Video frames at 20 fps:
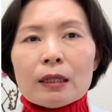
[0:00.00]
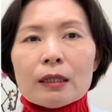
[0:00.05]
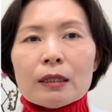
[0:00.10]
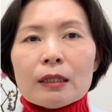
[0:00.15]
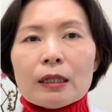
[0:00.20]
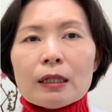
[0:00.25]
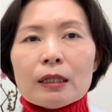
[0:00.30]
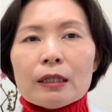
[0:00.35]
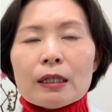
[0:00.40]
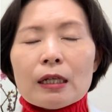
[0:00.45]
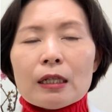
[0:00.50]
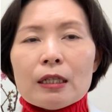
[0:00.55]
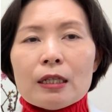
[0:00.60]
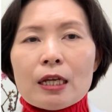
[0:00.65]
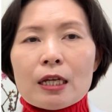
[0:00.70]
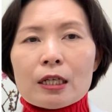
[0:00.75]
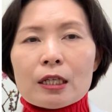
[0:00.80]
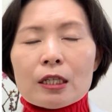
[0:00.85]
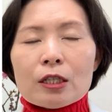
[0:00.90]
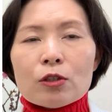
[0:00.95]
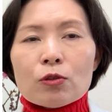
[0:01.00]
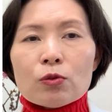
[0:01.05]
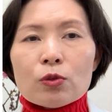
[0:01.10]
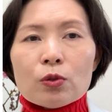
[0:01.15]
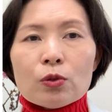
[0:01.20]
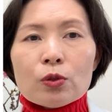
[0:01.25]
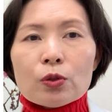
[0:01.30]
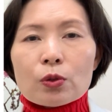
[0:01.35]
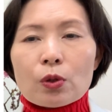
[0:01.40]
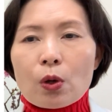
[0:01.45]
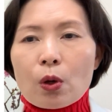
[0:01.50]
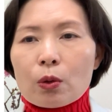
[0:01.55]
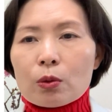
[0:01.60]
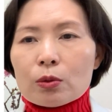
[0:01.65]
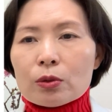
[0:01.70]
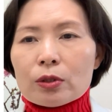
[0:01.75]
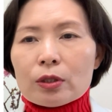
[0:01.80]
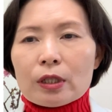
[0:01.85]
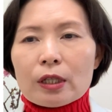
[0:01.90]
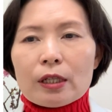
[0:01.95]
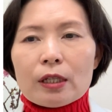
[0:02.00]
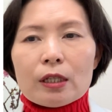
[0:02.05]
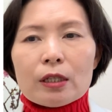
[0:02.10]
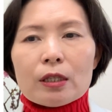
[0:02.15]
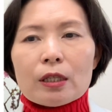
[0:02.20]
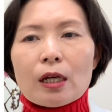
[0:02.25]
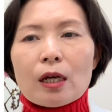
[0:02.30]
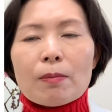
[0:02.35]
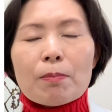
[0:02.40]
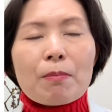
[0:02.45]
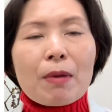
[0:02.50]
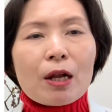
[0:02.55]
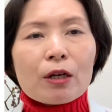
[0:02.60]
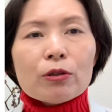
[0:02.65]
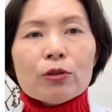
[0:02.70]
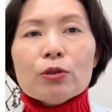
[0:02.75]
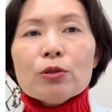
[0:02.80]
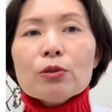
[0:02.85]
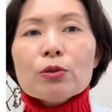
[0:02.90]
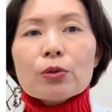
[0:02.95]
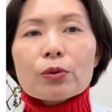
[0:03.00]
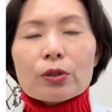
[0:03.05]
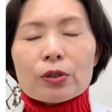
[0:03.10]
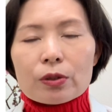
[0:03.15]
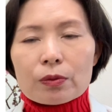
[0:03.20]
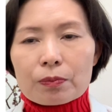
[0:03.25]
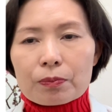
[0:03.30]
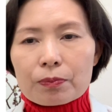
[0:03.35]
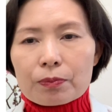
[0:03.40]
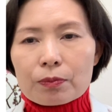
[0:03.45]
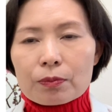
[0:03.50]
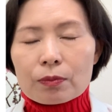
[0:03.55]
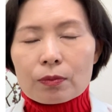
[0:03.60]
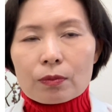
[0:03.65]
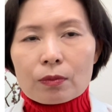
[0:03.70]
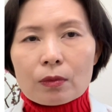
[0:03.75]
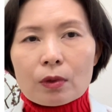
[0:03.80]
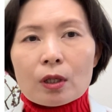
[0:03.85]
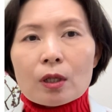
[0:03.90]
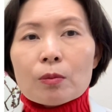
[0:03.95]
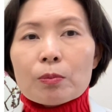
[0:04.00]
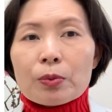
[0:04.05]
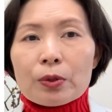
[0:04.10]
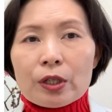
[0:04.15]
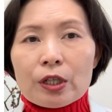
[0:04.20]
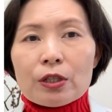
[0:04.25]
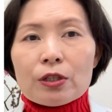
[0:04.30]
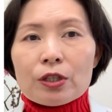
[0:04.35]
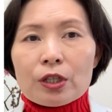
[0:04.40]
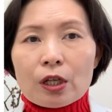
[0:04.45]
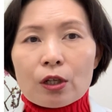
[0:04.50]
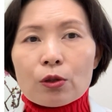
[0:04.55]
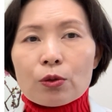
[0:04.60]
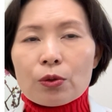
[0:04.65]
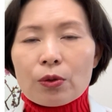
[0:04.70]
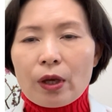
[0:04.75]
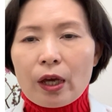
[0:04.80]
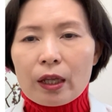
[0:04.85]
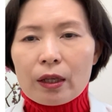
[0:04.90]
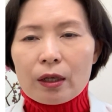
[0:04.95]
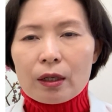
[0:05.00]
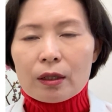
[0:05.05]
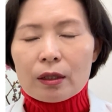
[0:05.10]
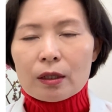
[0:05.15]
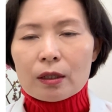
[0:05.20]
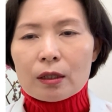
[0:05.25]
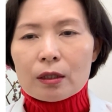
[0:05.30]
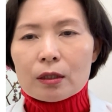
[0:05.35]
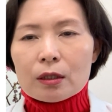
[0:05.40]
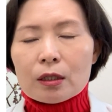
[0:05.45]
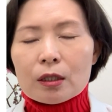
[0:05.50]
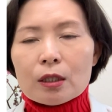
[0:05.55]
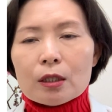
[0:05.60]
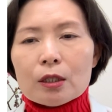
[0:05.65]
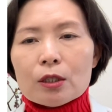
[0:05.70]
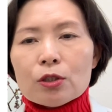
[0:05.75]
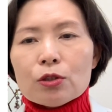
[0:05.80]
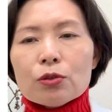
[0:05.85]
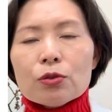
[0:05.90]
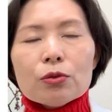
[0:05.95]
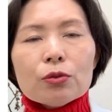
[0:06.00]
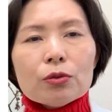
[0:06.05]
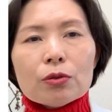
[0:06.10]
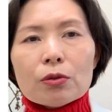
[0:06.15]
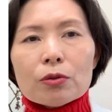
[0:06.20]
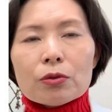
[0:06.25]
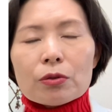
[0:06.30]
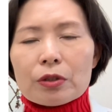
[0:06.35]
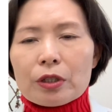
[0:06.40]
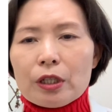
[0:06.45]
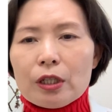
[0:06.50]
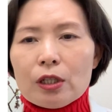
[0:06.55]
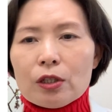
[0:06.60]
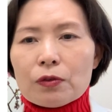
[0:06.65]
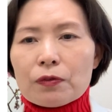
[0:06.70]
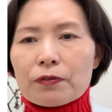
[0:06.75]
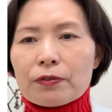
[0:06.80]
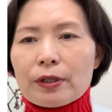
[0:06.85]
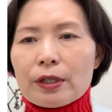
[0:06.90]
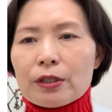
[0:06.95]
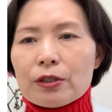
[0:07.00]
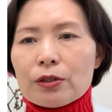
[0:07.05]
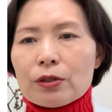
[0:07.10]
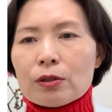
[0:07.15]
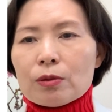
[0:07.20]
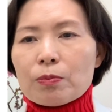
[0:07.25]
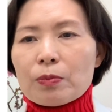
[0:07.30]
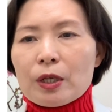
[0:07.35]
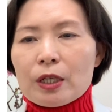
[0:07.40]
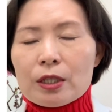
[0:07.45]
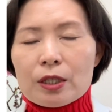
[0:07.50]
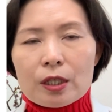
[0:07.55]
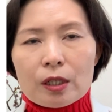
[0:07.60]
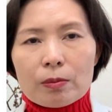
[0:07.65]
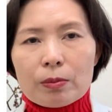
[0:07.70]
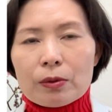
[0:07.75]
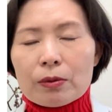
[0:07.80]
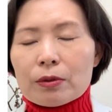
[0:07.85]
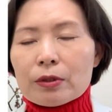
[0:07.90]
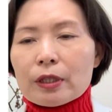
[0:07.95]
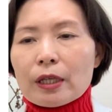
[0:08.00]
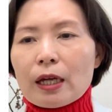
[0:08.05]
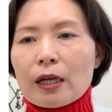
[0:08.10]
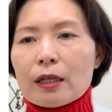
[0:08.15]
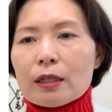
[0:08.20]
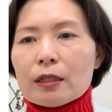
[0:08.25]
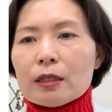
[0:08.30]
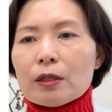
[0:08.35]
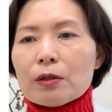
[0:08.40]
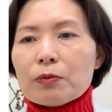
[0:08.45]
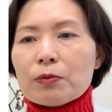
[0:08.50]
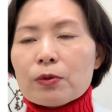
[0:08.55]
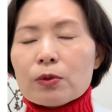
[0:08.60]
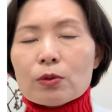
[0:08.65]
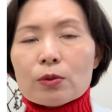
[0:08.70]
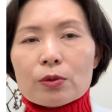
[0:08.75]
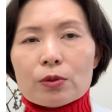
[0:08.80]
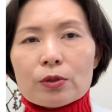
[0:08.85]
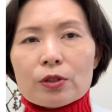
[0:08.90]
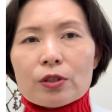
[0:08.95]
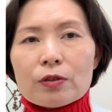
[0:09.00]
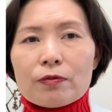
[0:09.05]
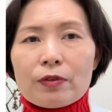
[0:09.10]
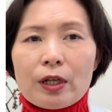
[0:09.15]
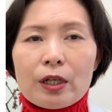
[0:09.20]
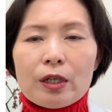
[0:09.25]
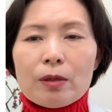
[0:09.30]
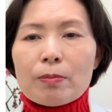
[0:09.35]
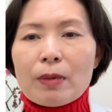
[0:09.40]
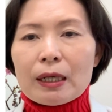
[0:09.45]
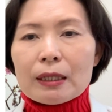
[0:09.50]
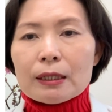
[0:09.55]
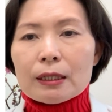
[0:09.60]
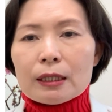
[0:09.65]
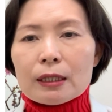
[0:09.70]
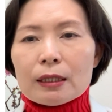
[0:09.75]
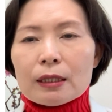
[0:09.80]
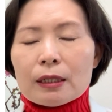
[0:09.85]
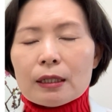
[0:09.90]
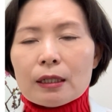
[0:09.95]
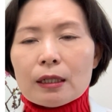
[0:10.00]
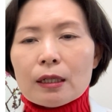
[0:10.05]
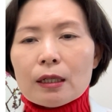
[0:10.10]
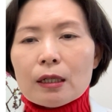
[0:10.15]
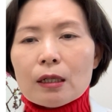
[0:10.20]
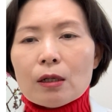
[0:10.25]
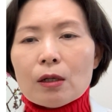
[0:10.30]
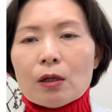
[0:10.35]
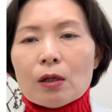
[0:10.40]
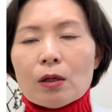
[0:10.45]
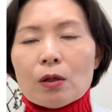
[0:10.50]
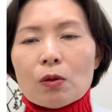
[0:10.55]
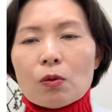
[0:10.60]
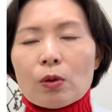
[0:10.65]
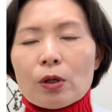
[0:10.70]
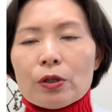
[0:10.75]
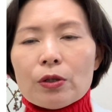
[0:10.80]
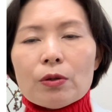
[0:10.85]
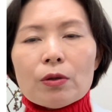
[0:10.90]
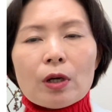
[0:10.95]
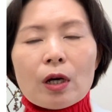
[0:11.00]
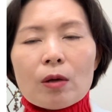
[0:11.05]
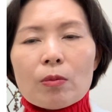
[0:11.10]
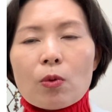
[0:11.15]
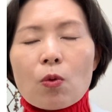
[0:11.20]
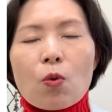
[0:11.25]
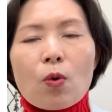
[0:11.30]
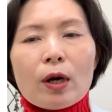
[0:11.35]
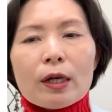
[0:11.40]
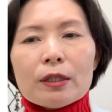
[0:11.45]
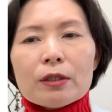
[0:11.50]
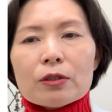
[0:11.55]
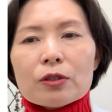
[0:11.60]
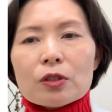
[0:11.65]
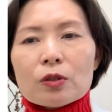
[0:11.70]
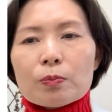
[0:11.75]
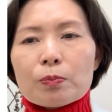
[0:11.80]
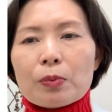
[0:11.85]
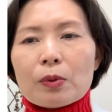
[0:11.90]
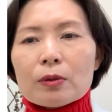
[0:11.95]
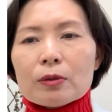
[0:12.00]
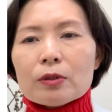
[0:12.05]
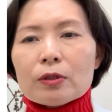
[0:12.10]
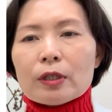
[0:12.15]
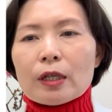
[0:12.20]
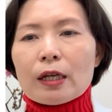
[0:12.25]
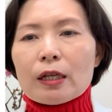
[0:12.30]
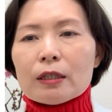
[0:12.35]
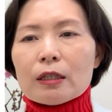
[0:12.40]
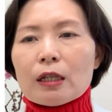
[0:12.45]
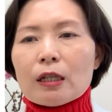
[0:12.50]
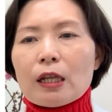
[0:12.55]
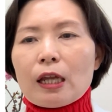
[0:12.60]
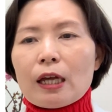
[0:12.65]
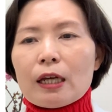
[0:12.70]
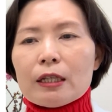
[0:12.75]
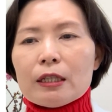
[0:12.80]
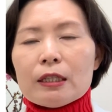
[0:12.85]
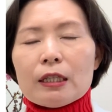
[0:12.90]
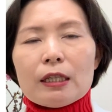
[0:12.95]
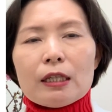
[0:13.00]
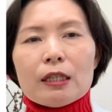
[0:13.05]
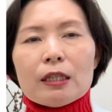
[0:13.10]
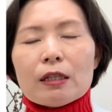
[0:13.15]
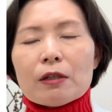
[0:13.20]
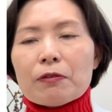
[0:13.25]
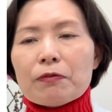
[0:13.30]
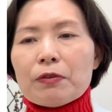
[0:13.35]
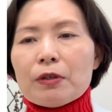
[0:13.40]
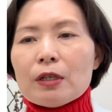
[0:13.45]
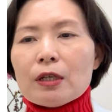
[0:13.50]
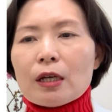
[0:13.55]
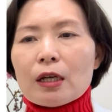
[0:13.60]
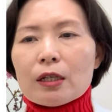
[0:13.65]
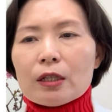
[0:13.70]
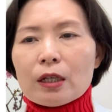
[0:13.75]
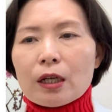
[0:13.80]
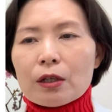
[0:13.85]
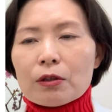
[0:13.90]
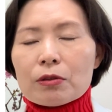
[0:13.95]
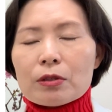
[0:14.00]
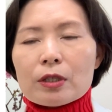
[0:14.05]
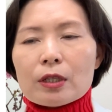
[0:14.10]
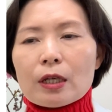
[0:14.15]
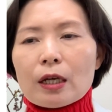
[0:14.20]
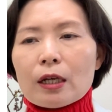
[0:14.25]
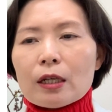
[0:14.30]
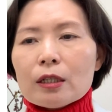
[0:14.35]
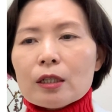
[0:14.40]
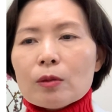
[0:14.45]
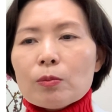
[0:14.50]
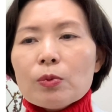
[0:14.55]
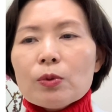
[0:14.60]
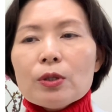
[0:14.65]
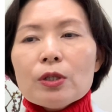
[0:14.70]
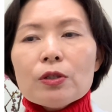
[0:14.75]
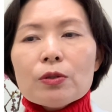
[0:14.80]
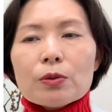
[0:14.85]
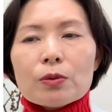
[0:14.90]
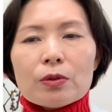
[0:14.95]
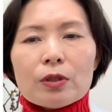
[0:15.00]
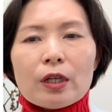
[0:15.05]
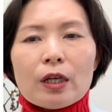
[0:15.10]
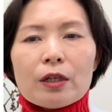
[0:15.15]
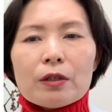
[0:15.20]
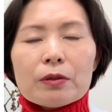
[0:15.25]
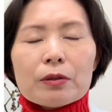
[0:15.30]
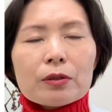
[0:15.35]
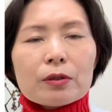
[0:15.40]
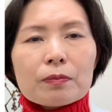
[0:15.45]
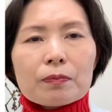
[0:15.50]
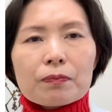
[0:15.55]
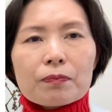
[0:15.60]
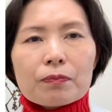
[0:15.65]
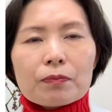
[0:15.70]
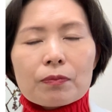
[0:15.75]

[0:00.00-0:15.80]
And the next root cause is malnutrition. Please check together. Do not eat fresh vegetables and fruit very much, or you have white spots and line in the fingernails and the brittle nails,